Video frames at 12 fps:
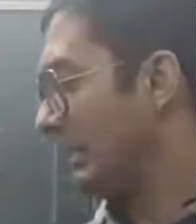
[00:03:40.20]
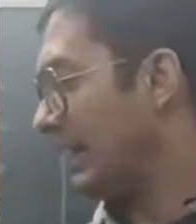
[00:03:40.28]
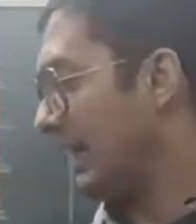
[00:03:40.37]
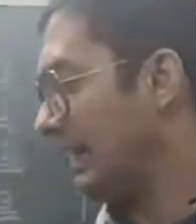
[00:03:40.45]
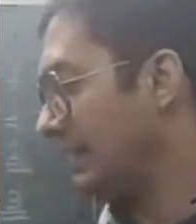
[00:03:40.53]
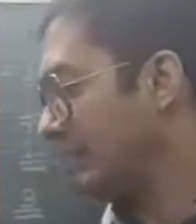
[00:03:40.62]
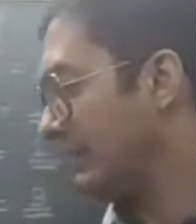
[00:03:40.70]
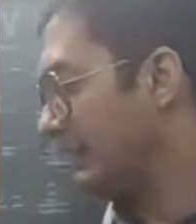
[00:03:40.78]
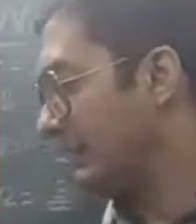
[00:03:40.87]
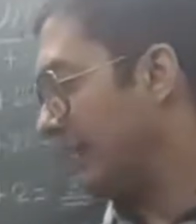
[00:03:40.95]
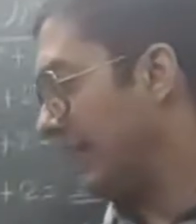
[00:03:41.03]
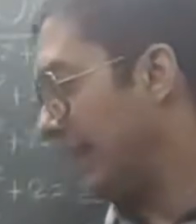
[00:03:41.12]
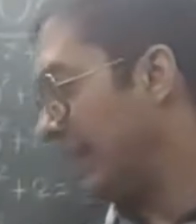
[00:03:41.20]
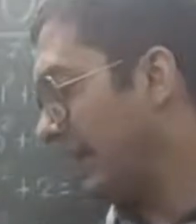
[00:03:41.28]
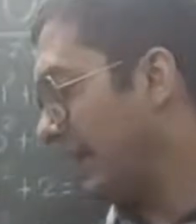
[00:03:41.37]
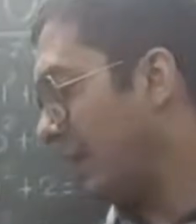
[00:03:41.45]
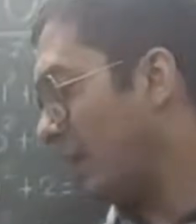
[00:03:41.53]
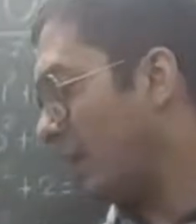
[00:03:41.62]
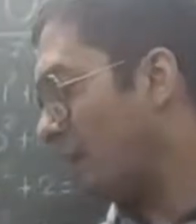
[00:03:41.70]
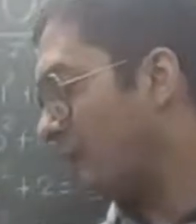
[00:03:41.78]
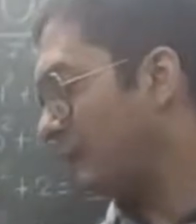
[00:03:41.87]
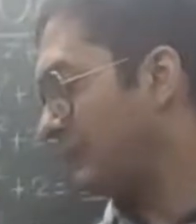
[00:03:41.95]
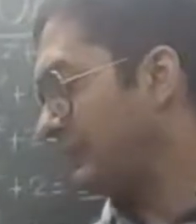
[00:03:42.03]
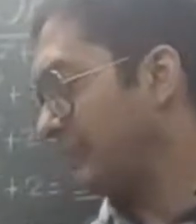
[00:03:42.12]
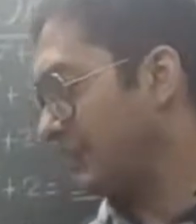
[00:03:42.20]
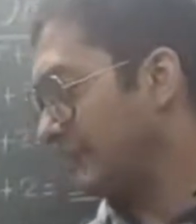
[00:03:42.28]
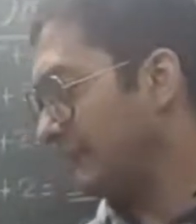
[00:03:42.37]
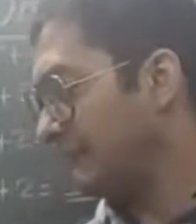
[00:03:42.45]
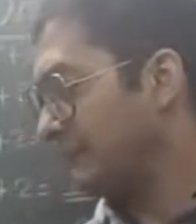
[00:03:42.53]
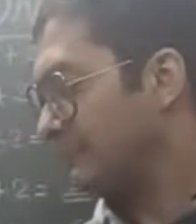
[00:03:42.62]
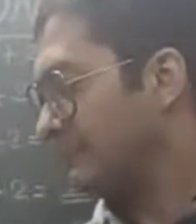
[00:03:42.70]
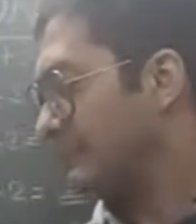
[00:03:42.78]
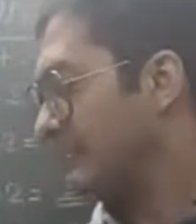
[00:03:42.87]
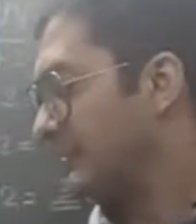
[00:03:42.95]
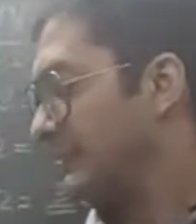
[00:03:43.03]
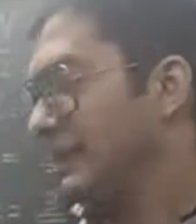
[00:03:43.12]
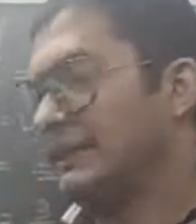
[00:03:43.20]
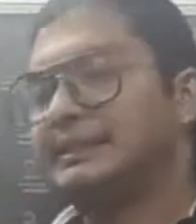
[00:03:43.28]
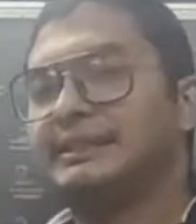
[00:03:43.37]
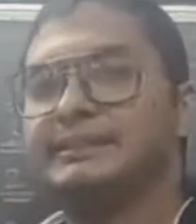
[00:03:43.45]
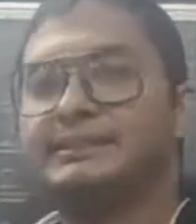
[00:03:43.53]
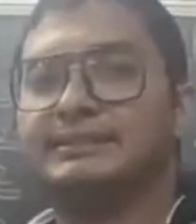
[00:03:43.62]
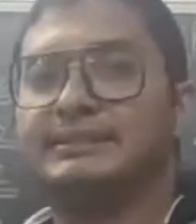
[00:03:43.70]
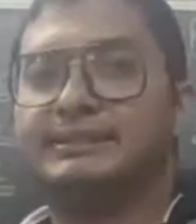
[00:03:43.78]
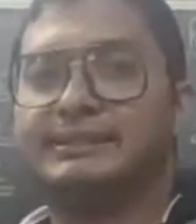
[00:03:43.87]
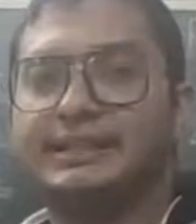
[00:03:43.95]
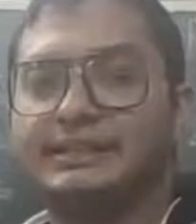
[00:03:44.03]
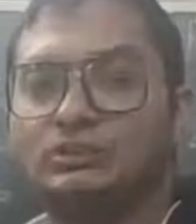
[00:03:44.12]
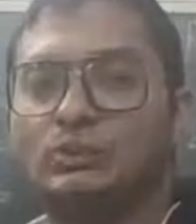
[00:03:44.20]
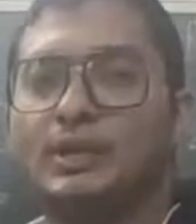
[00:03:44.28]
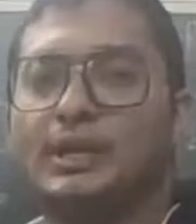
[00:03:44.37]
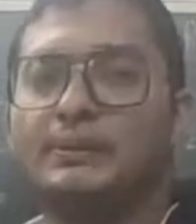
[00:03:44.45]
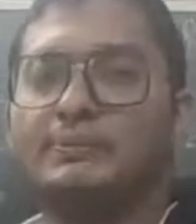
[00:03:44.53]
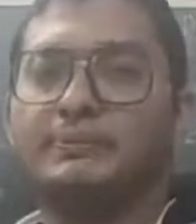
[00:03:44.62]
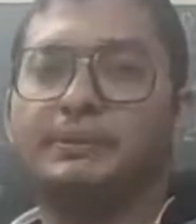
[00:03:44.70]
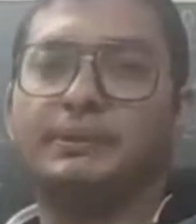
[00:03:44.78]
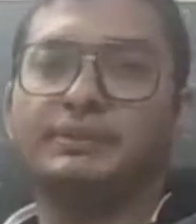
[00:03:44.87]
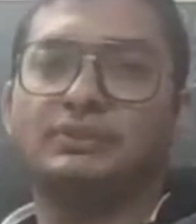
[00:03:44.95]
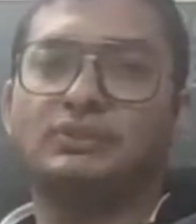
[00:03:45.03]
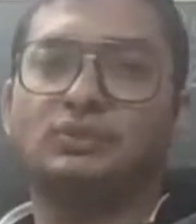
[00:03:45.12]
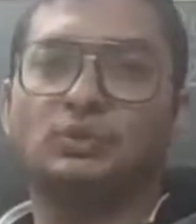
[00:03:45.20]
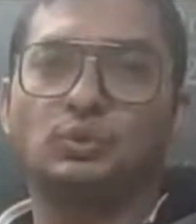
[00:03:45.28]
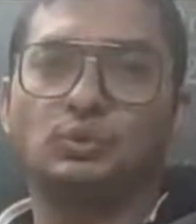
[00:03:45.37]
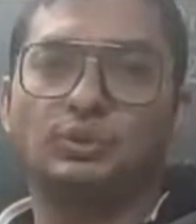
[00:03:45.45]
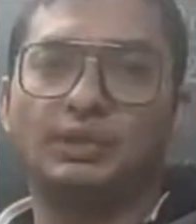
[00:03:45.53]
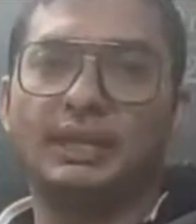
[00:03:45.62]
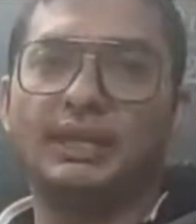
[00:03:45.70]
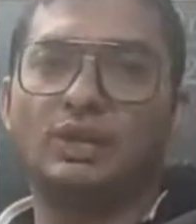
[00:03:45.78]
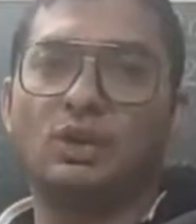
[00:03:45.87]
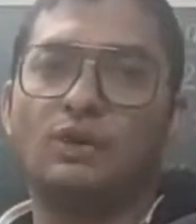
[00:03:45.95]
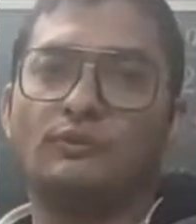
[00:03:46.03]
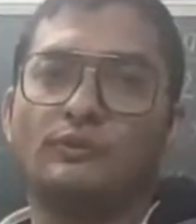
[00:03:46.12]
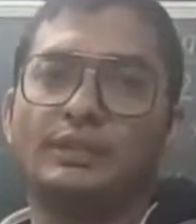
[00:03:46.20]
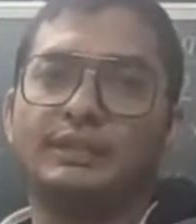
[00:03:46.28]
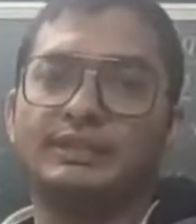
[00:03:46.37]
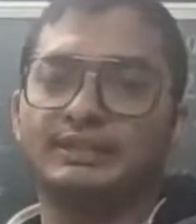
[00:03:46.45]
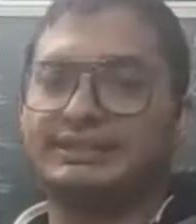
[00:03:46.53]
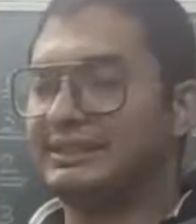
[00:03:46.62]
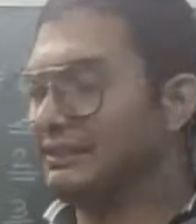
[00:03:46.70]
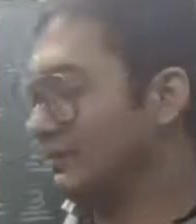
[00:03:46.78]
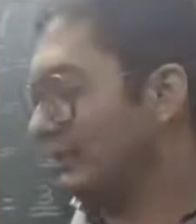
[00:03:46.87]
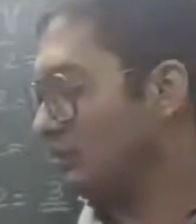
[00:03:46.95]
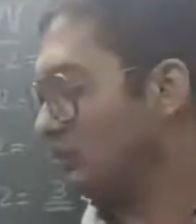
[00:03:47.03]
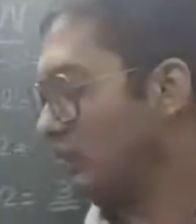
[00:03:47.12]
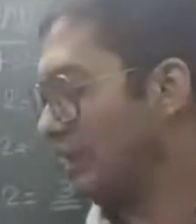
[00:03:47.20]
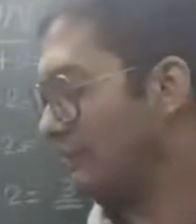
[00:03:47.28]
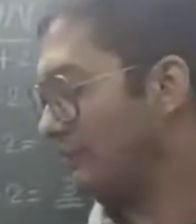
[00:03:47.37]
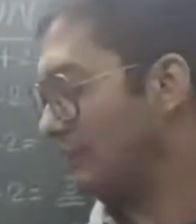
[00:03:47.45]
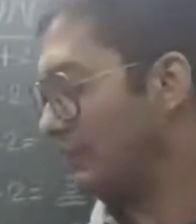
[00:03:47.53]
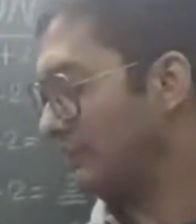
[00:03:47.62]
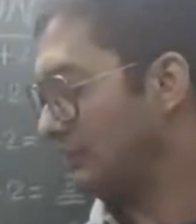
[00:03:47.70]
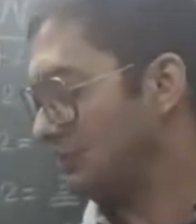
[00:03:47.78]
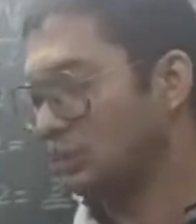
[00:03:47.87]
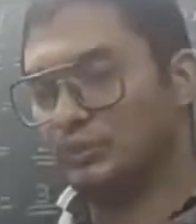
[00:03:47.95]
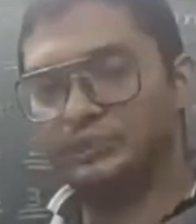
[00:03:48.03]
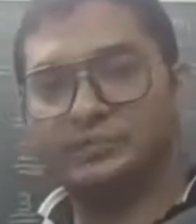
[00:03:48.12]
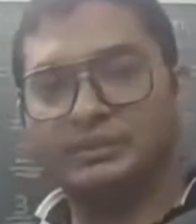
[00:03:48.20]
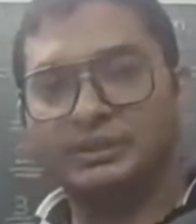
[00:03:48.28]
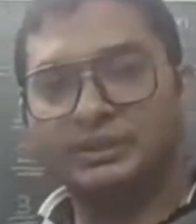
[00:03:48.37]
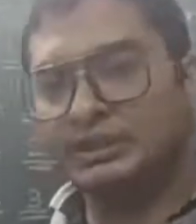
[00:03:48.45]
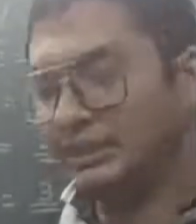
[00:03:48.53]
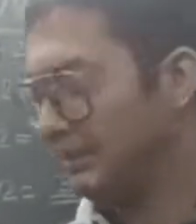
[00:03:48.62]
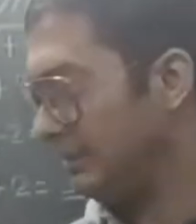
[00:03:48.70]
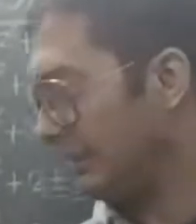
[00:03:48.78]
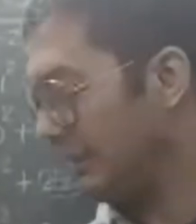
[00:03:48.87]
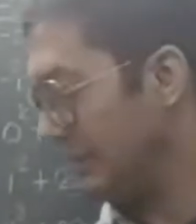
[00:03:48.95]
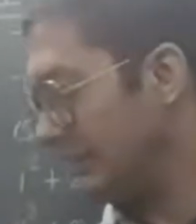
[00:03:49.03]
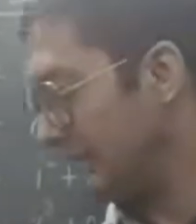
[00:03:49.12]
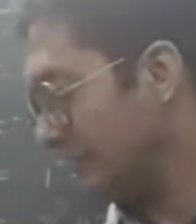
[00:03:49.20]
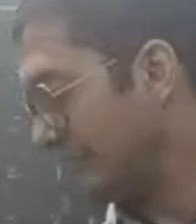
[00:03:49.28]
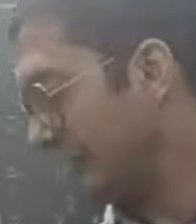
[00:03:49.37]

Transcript: and k of t, that is t square plus 2. K of t, that is t square plus 2. Here it is